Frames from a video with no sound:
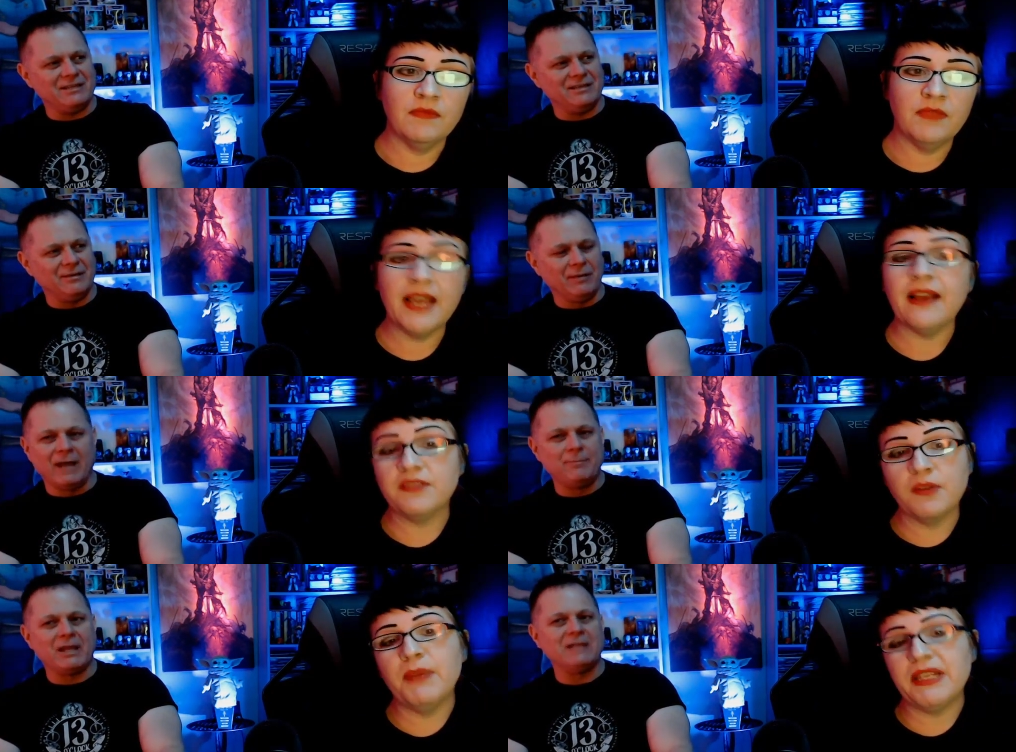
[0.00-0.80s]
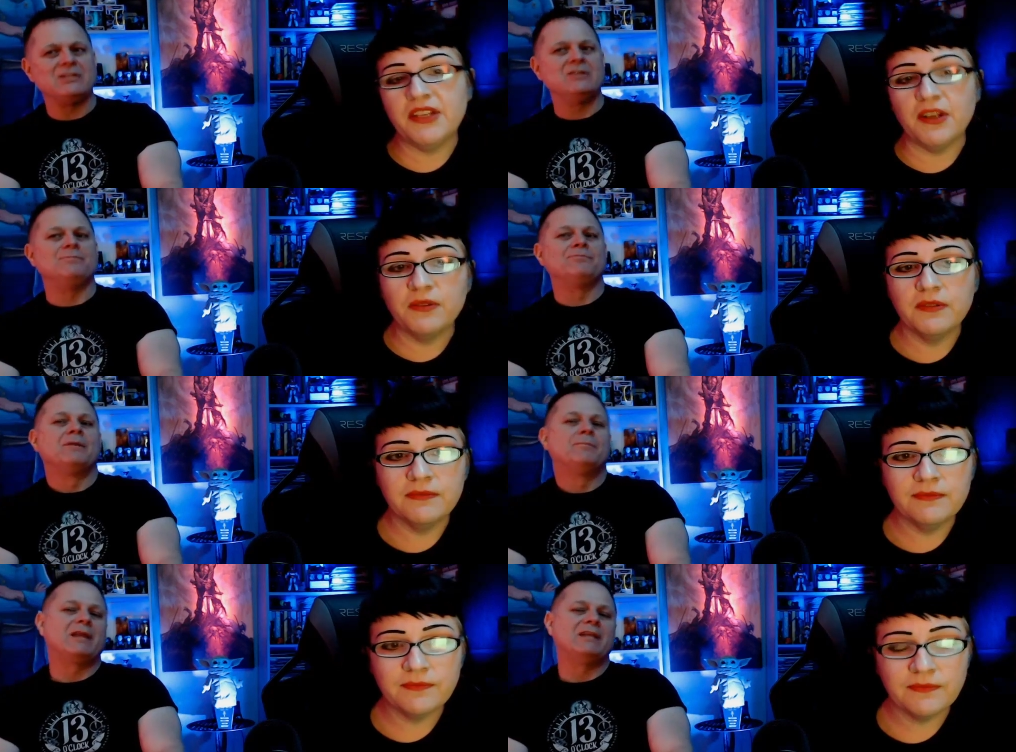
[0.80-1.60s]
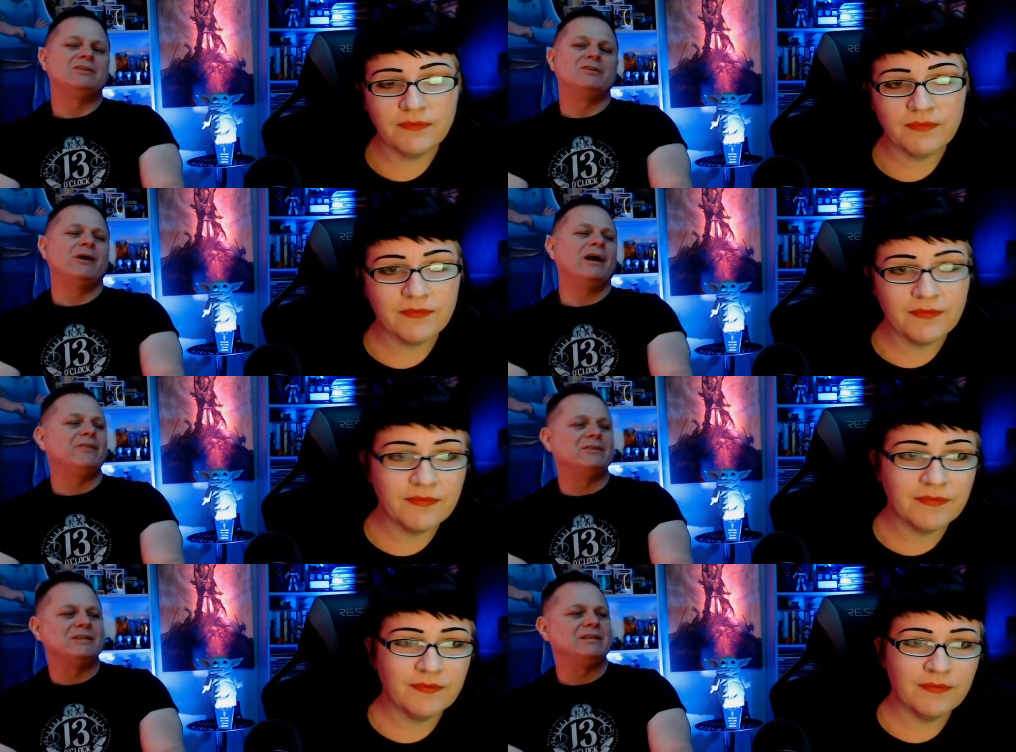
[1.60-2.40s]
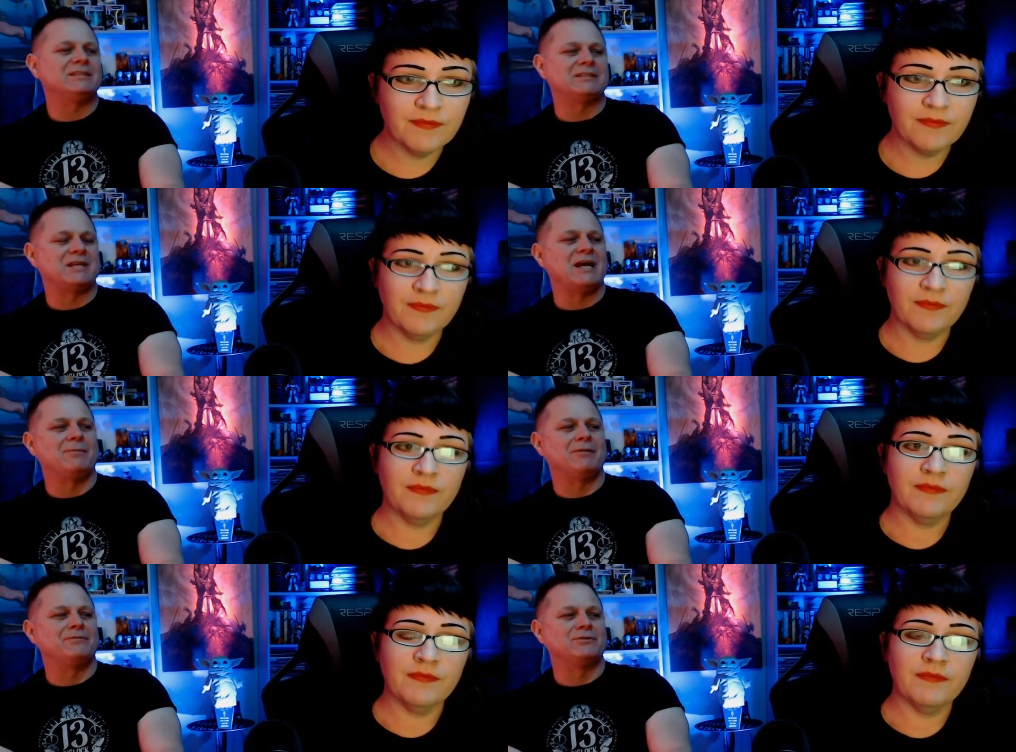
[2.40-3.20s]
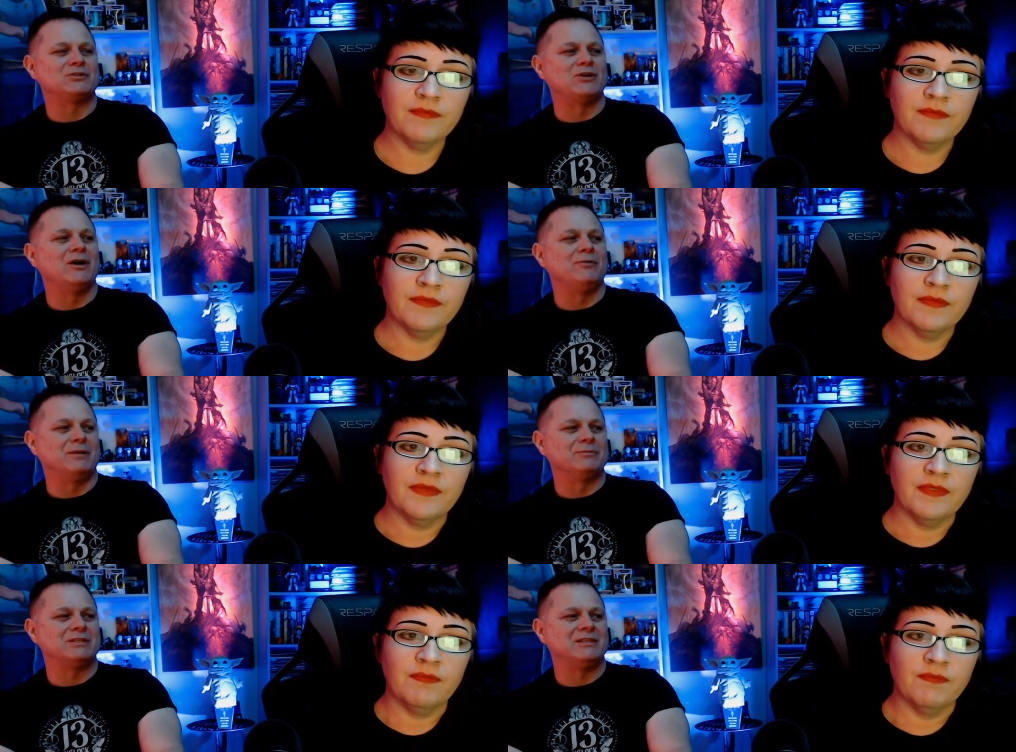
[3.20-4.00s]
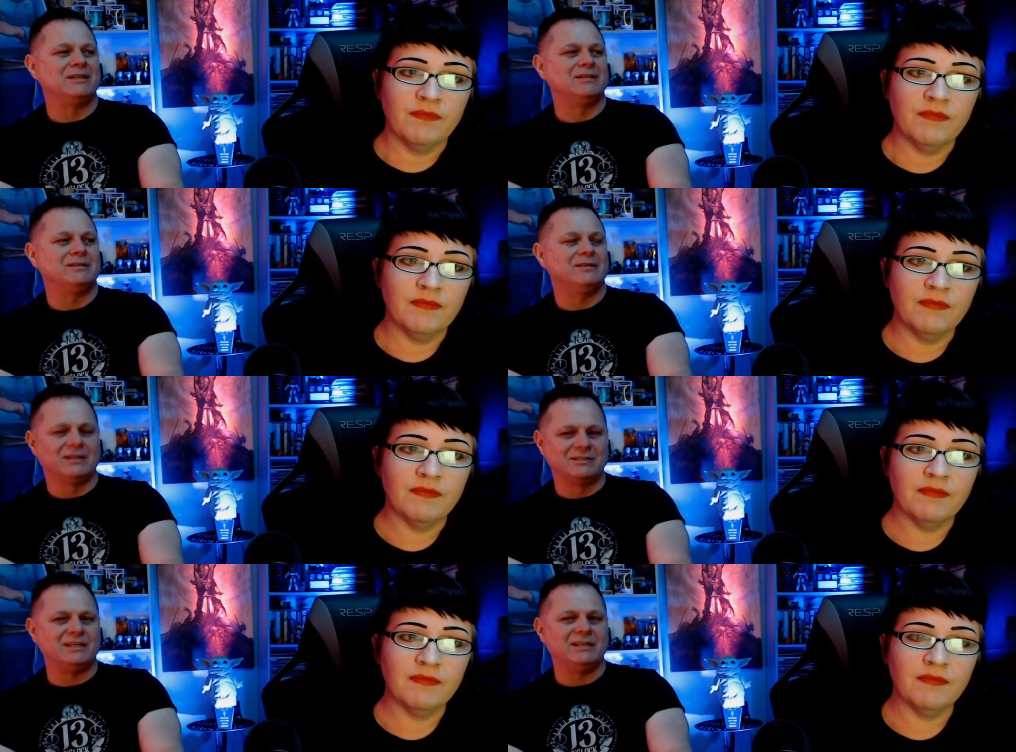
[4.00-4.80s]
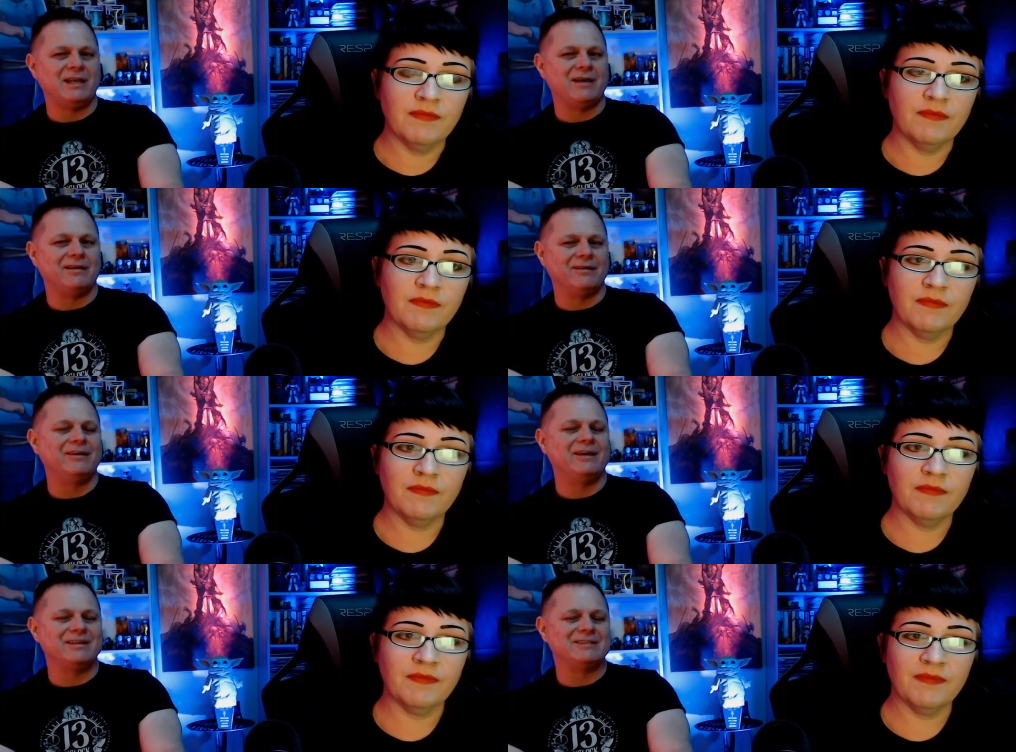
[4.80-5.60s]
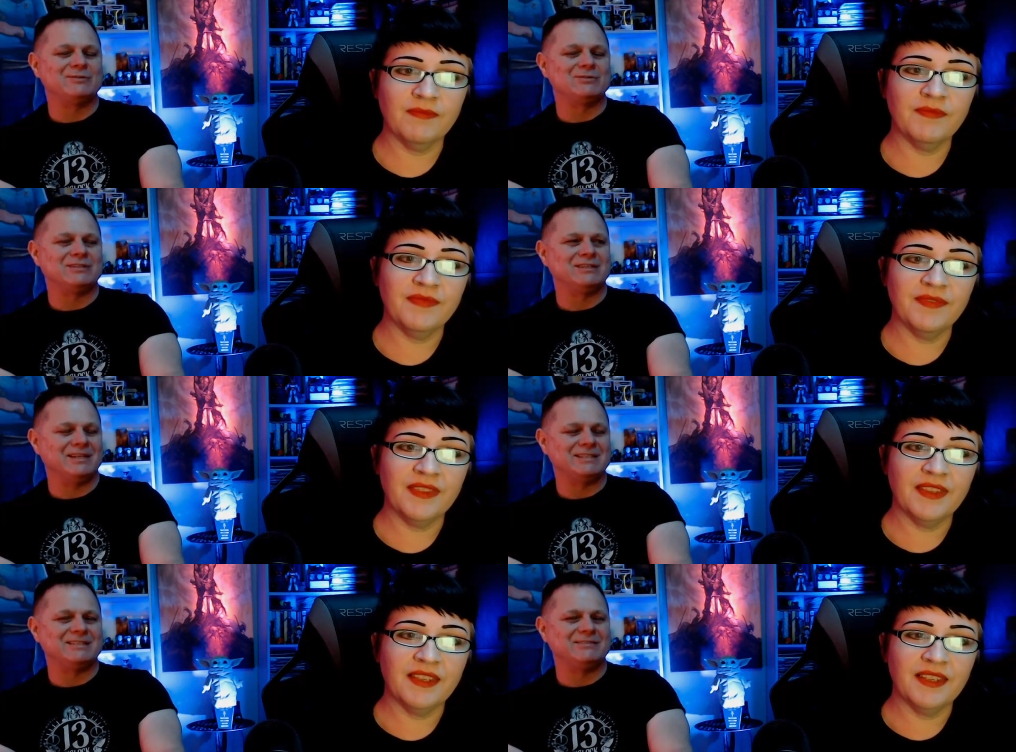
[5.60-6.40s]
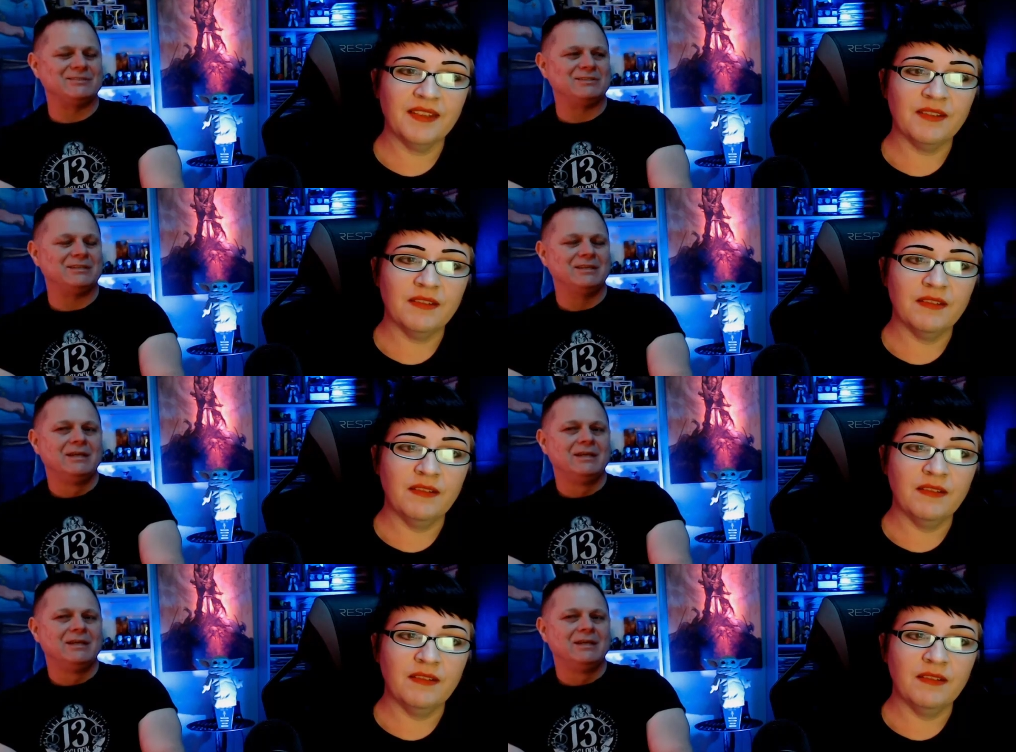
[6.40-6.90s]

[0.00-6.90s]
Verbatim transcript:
Speaker 1: Yeah, so I, me I too. But I didn't know how they did it at the time when I first saw it when I was a kid. I see it now and I go, "Oh, I see what you did. I see what you did.